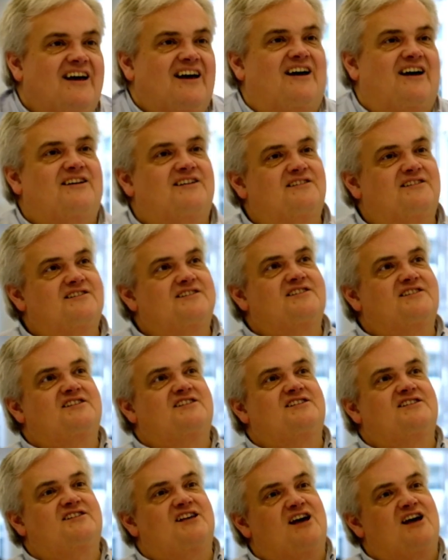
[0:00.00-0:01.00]
And
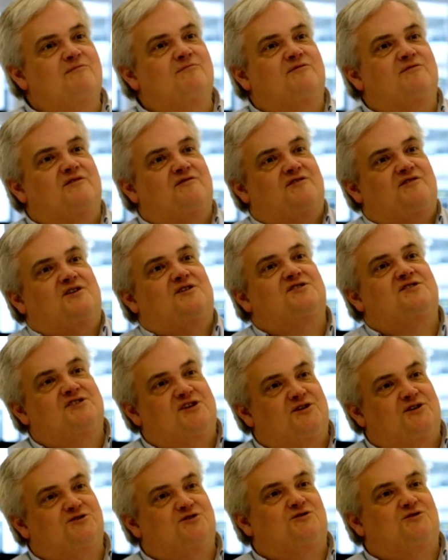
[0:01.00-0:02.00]
some of those
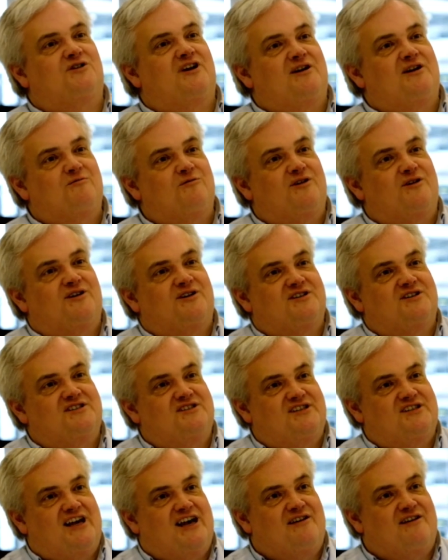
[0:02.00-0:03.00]
social
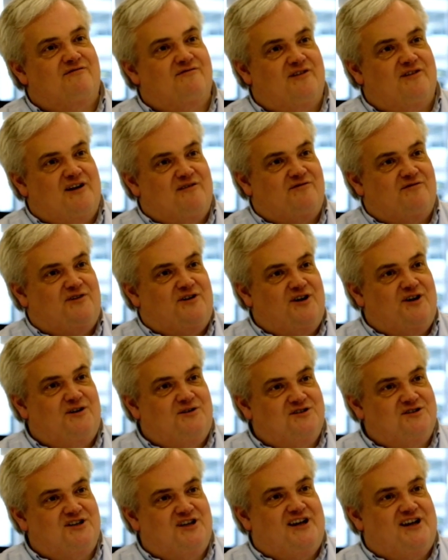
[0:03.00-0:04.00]
networks have the
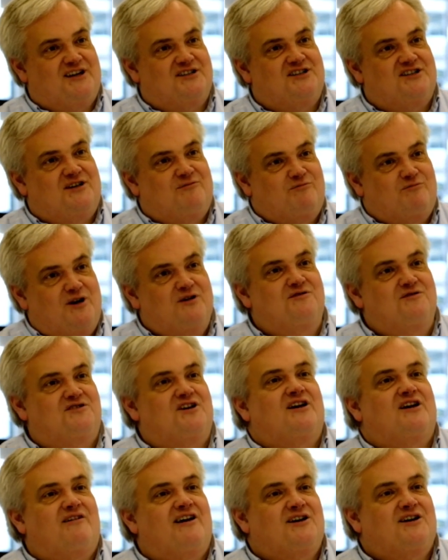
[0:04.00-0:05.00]
nodes connecting in both
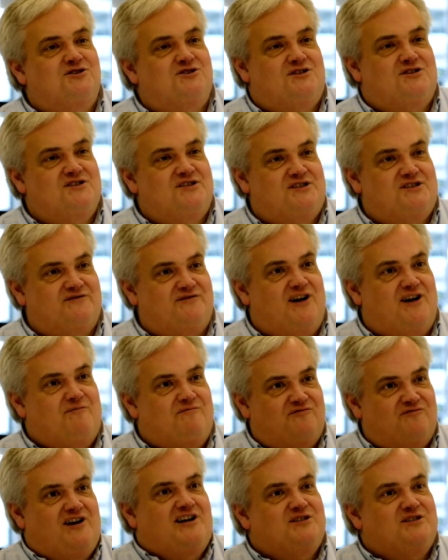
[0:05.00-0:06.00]
directions, that if I'm
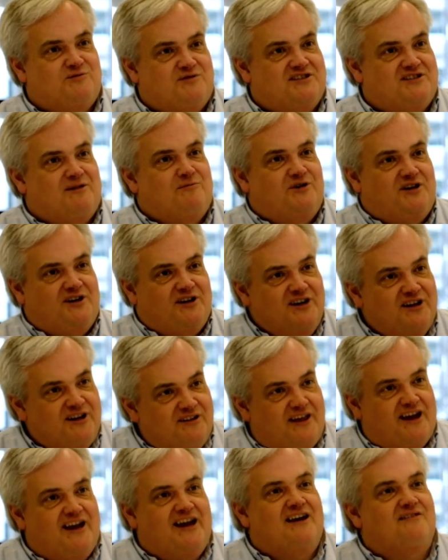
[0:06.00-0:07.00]
friends with somebody,
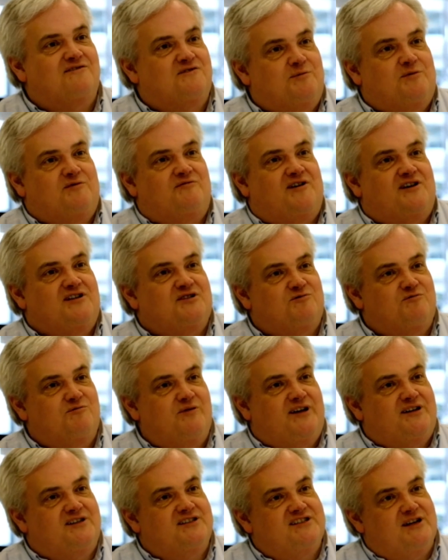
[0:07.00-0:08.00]
they have to be friends with
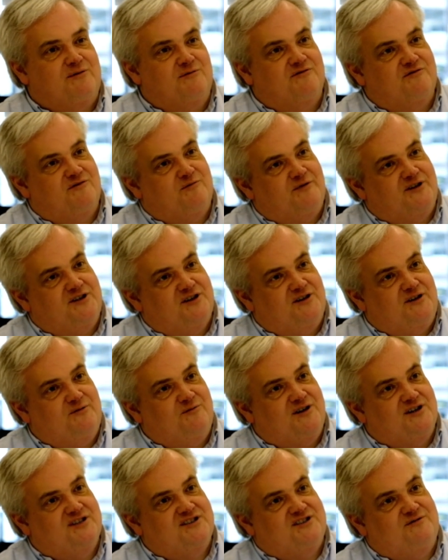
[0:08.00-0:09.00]
me. And some of them, it only
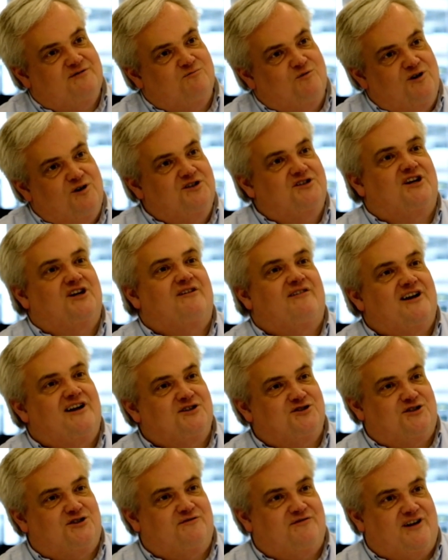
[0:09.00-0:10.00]
works in one
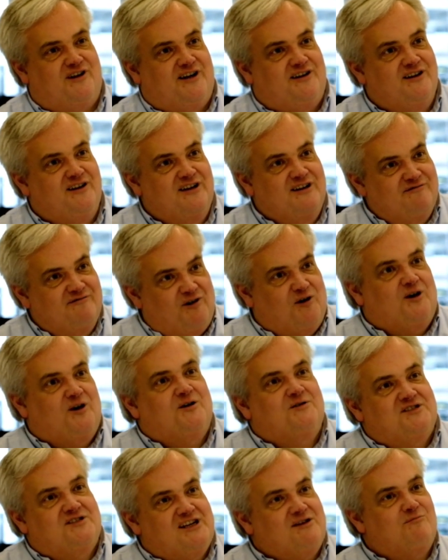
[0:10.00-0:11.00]
direction. If I
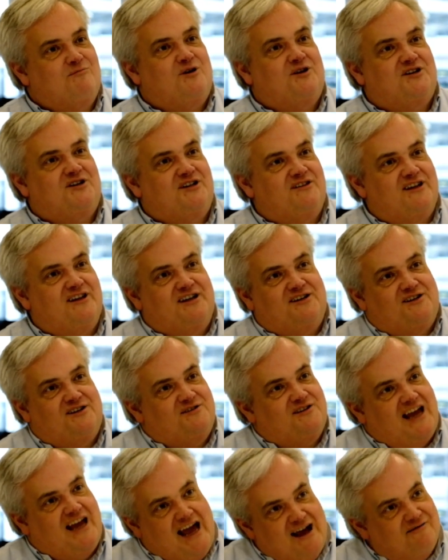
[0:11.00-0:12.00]
follow somebody, they
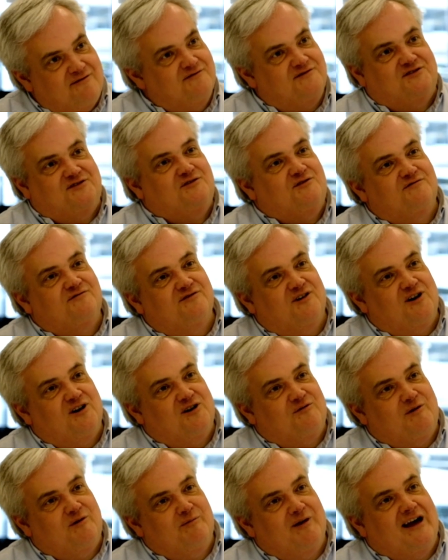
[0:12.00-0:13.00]
don't have to
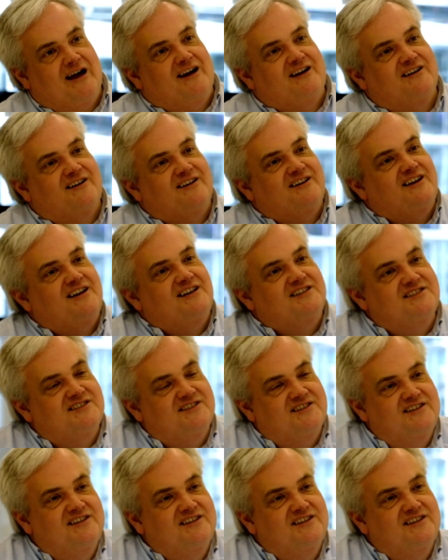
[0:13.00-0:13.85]
follow me back, I guess.